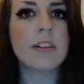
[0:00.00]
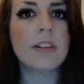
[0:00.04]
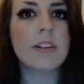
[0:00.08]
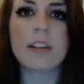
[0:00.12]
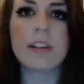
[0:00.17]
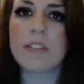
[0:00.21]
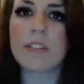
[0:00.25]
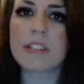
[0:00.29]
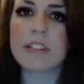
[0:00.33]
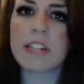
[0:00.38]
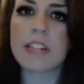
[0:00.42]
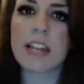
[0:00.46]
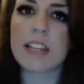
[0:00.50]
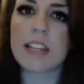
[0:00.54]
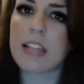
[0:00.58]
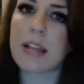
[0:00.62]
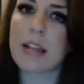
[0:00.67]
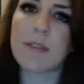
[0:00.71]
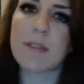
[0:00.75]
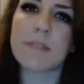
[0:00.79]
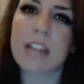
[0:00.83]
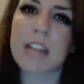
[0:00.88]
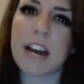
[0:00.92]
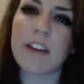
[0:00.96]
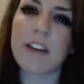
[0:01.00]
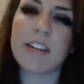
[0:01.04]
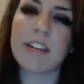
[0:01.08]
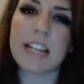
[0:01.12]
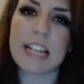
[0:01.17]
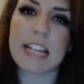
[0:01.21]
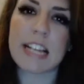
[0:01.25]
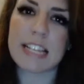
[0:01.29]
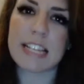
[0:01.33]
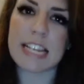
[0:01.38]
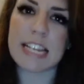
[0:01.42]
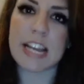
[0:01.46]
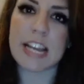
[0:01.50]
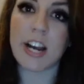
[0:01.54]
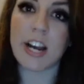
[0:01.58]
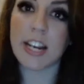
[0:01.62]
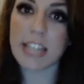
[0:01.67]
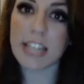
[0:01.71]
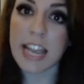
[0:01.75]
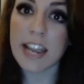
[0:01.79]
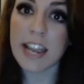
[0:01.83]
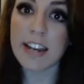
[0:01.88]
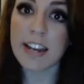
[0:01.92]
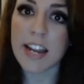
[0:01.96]
I was saying, like down in the
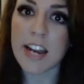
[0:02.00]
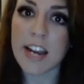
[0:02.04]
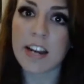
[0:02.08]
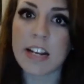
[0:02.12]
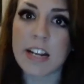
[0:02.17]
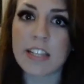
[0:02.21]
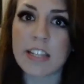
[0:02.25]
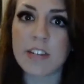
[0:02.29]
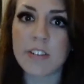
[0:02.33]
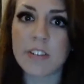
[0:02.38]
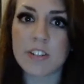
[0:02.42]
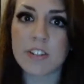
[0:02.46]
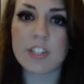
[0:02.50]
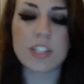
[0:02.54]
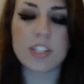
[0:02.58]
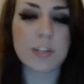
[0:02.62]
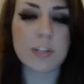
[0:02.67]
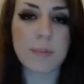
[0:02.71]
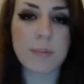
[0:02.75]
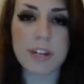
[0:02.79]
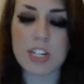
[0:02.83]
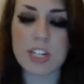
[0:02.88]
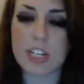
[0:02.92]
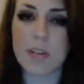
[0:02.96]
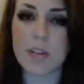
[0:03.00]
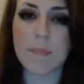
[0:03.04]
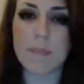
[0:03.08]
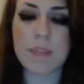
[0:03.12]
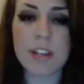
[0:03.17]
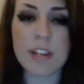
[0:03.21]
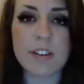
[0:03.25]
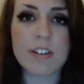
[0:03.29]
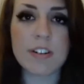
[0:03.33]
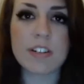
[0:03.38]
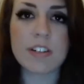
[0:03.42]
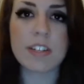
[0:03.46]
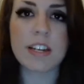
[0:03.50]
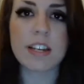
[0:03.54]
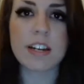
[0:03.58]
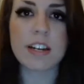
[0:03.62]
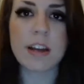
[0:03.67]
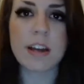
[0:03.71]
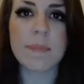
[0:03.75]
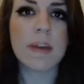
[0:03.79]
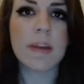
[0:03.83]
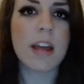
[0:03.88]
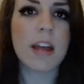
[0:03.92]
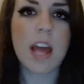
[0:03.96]
arcade area, there was just a bunch of computers laid
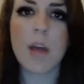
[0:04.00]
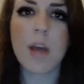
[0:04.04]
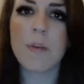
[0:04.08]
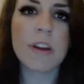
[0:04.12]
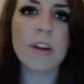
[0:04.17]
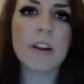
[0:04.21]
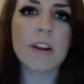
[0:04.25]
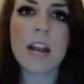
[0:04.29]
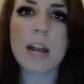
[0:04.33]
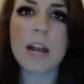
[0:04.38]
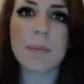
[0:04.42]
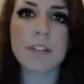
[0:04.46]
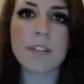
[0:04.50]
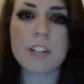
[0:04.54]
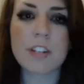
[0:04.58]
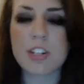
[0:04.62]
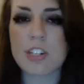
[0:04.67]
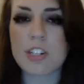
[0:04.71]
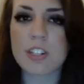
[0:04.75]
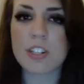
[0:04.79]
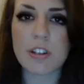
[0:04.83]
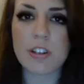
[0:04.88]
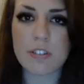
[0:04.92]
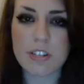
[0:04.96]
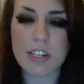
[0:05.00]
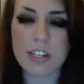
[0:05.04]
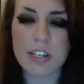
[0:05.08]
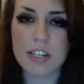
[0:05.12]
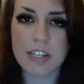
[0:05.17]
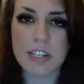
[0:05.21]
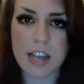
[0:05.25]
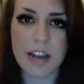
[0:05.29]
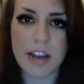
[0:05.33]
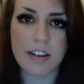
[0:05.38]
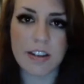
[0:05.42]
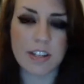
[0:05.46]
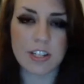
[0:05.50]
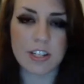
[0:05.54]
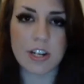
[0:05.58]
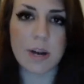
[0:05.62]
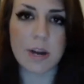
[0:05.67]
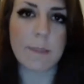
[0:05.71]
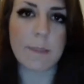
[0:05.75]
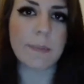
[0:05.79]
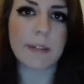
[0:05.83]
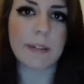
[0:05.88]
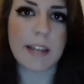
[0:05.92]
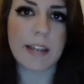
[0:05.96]
up, and we were able to just go sit down and
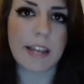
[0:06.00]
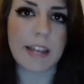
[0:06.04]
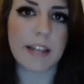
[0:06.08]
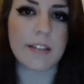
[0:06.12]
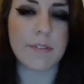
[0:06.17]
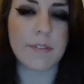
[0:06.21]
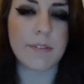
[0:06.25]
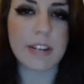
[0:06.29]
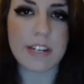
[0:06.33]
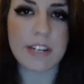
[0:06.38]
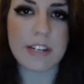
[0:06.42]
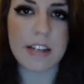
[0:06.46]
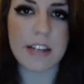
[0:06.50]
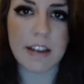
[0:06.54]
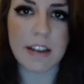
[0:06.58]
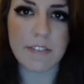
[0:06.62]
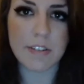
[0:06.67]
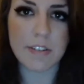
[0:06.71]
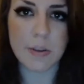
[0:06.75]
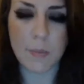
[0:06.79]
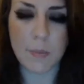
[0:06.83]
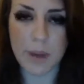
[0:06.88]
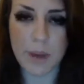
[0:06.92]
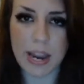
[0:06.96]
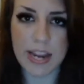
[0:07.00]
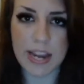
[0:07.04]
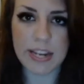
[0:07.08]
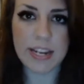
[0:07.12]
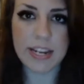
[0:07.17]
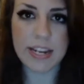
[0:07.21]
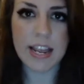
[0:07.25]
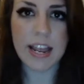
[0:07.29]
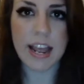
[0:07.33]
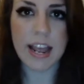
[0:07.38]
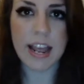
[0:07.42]
start playing. We didn't have to wait.